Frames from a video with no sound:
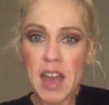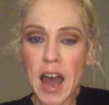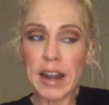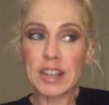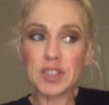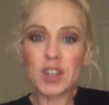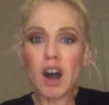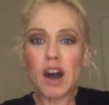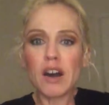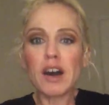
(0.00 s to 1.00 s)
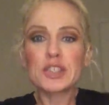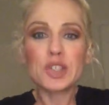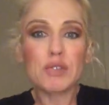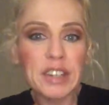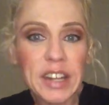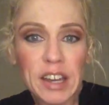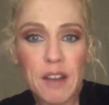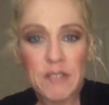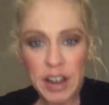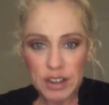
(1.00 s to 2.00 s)
And I saw a screening
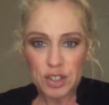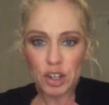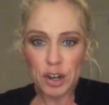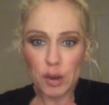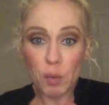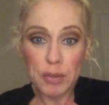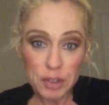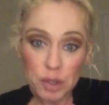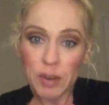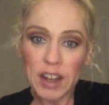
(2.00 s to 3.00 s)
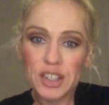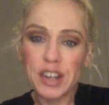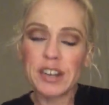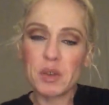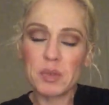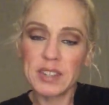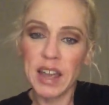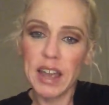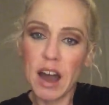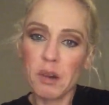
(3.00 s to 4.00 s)
of Firestarter with the director, and he was
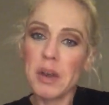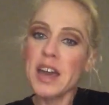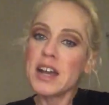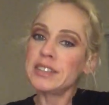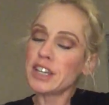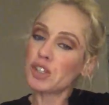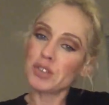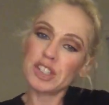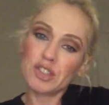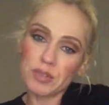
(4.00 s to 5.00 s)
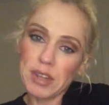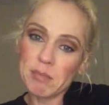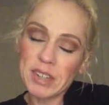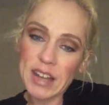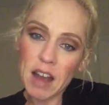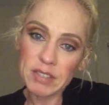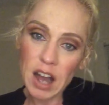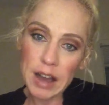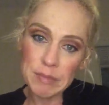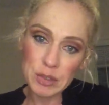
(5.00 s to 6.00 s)
saying how Tangerine Dream didn't have
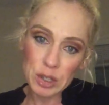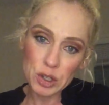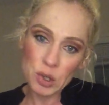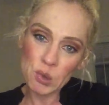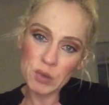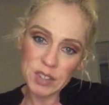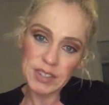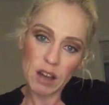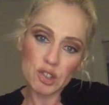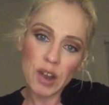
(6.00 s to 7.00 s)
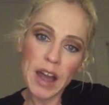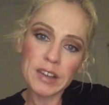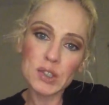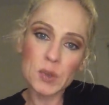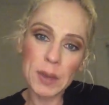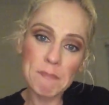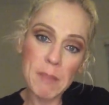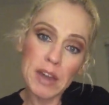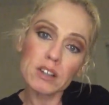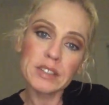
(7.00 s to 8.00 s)
time to do the soundtrack, so they
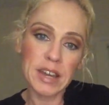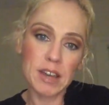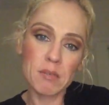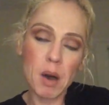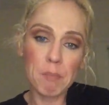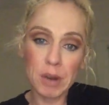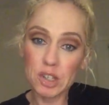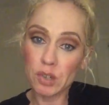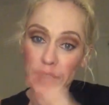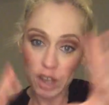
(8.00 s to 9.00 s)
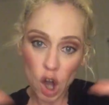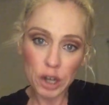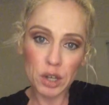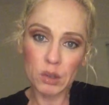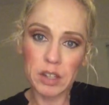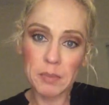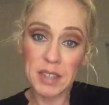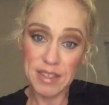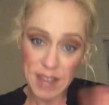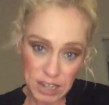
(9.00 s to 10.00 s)
mailed him a bunch of like audio clips,
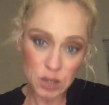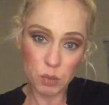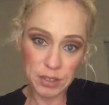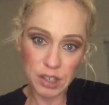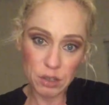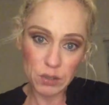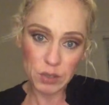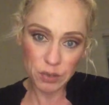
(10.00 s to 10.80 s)
and that's what they used